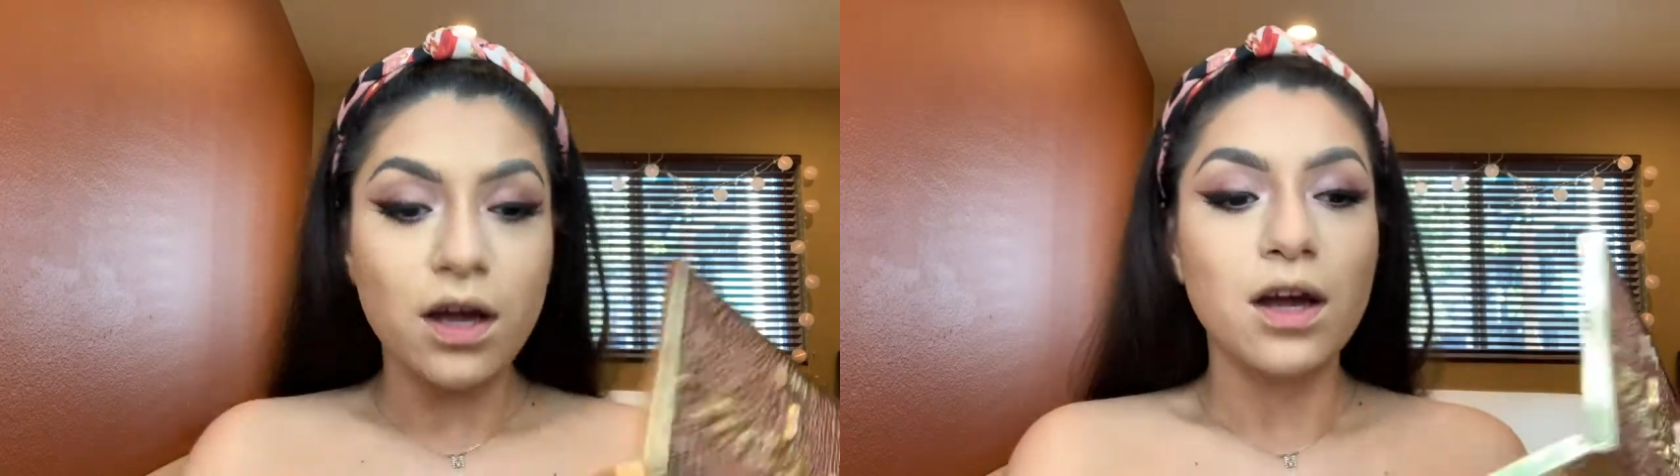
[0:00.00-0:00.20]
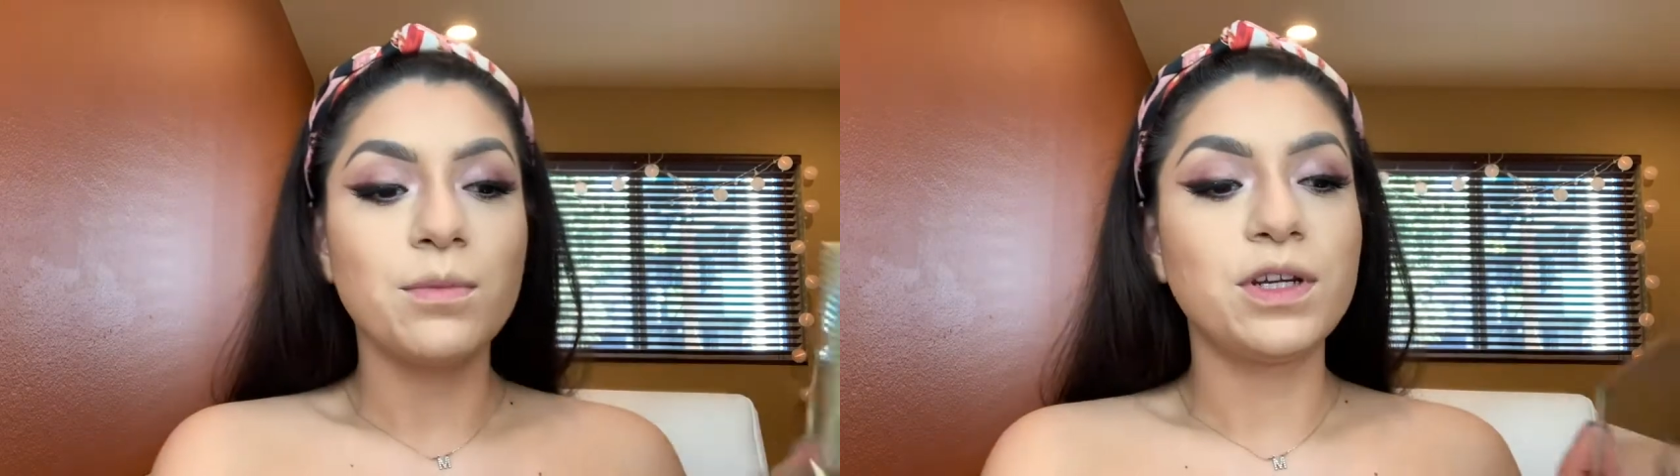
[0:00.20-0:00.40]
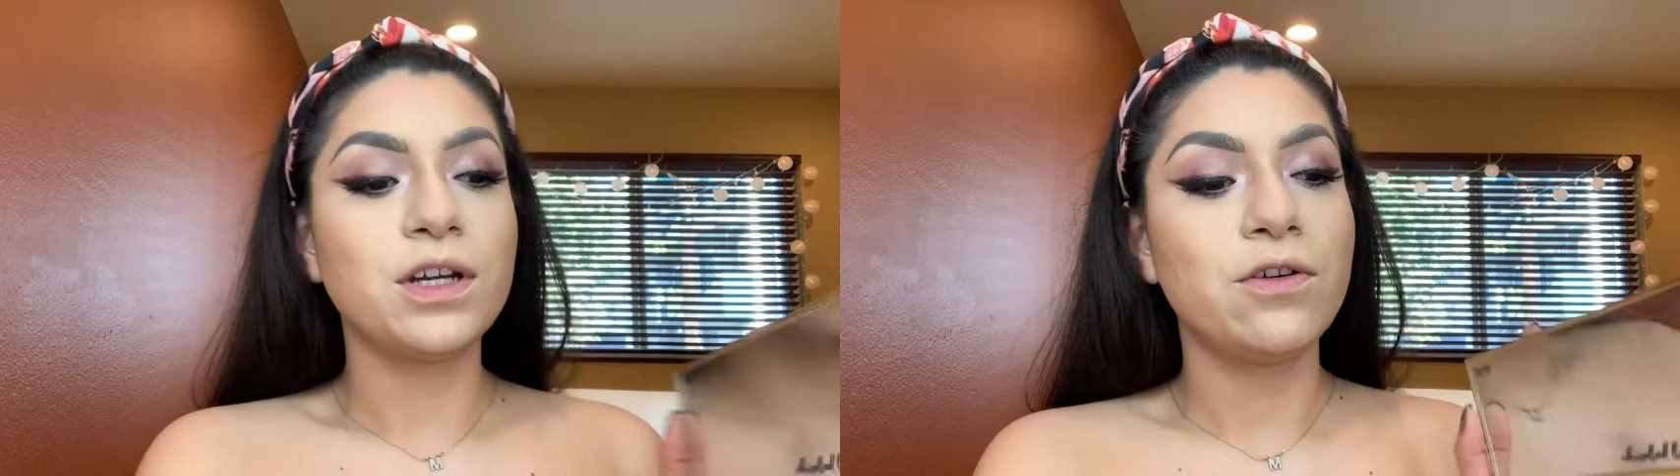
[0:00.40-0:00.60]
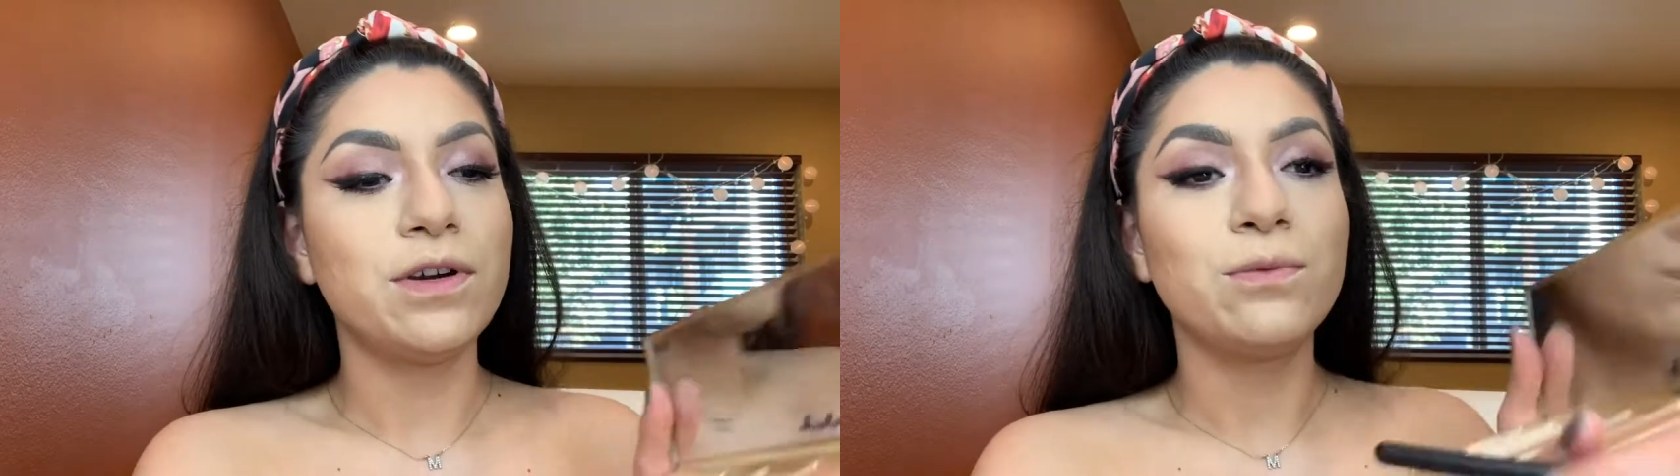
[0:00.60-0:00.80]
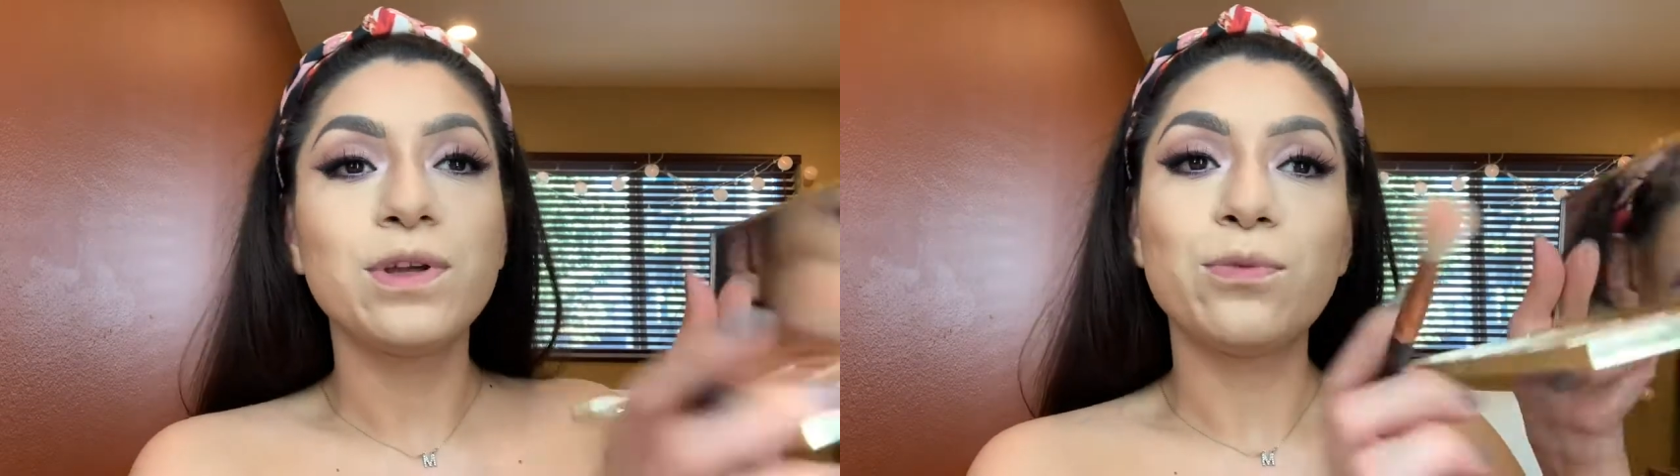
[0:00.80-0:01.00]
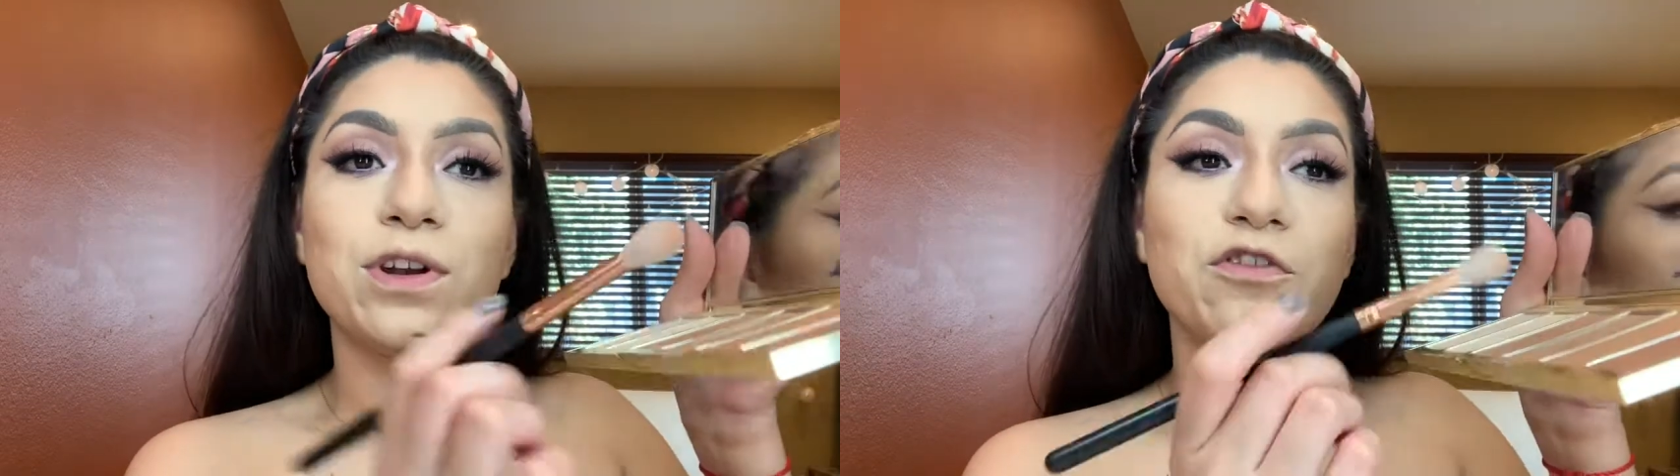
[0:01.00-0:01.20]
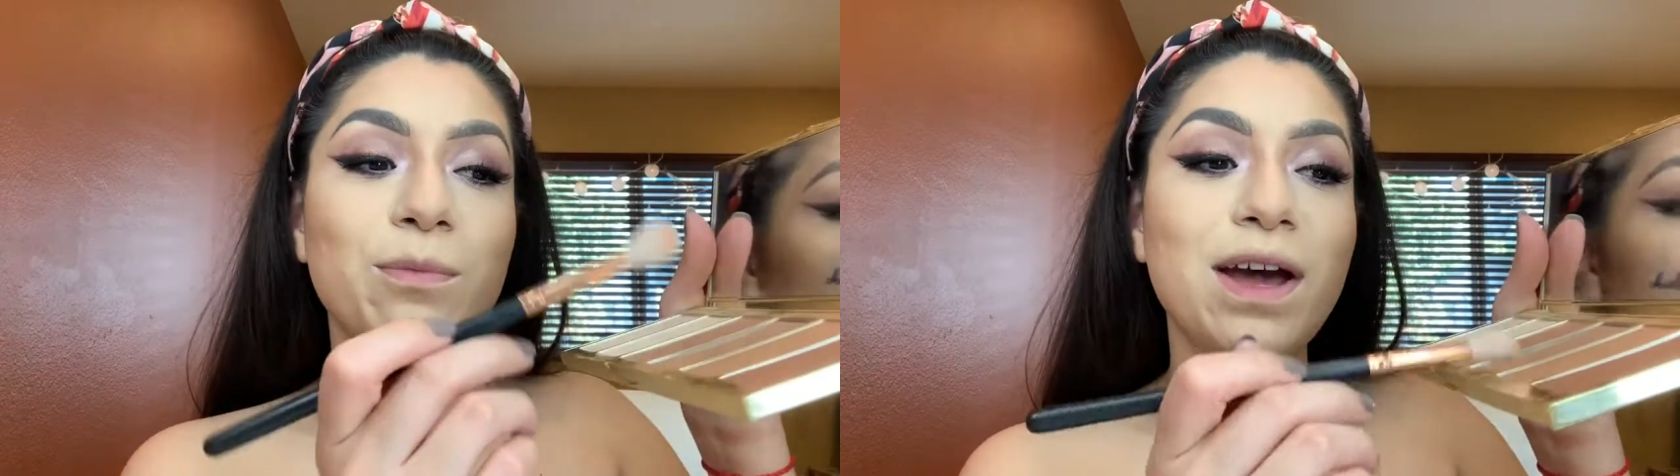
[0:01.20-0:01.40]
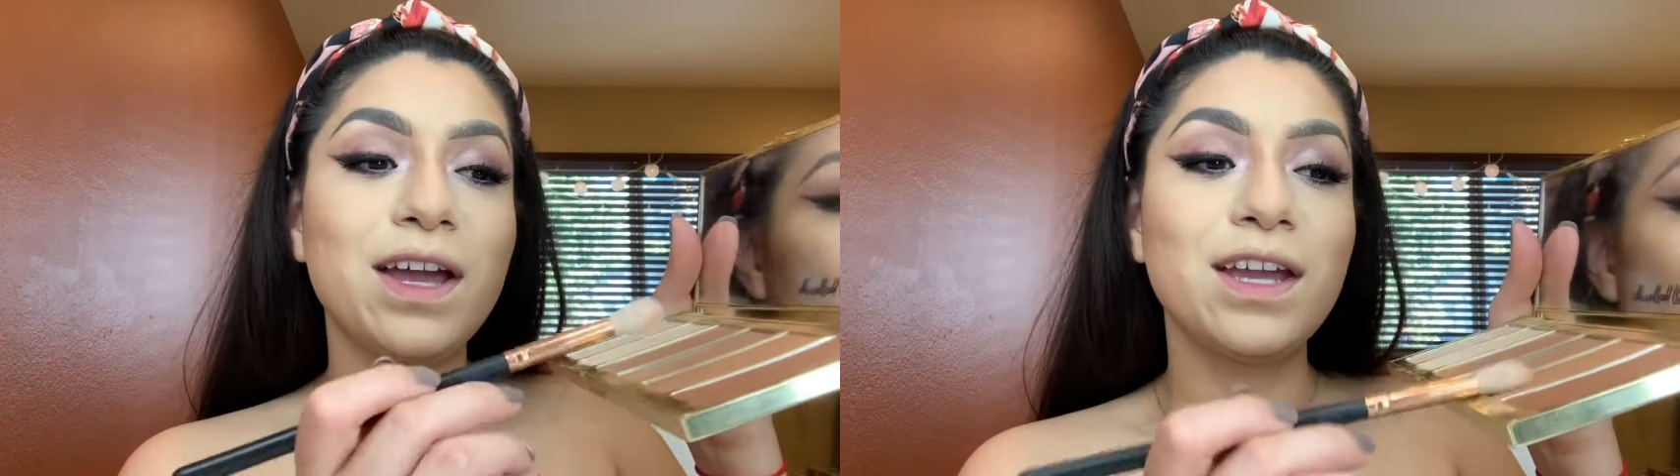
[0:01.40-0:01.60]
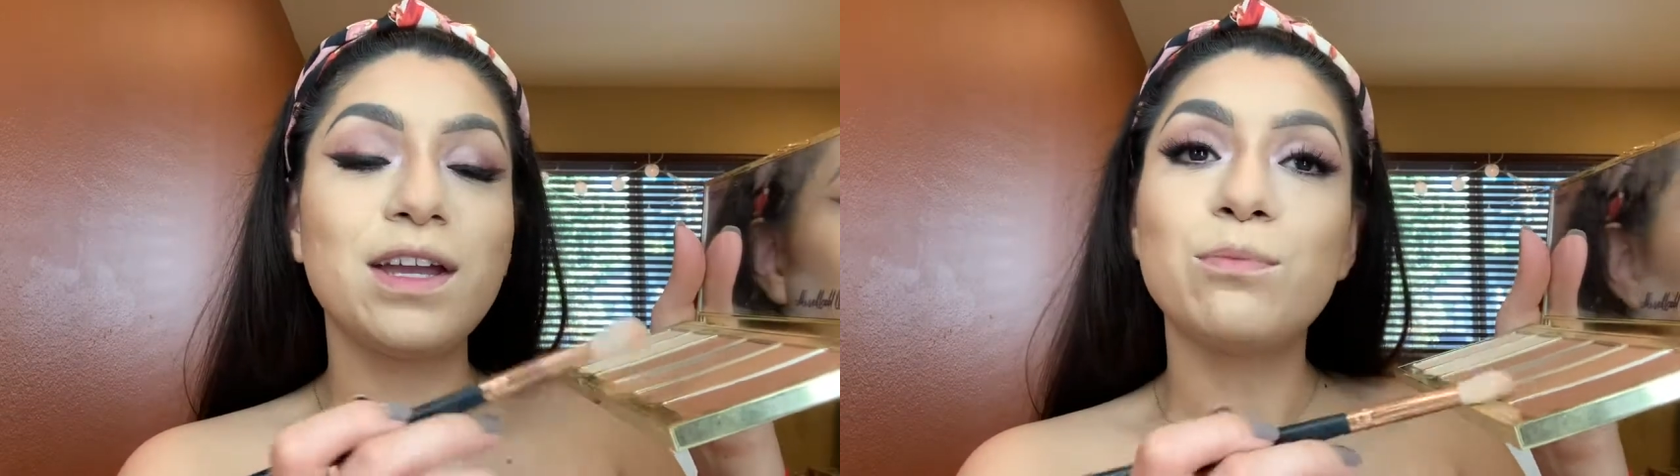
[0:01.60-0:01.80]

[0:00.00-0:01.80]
I'm gonna go in with one of my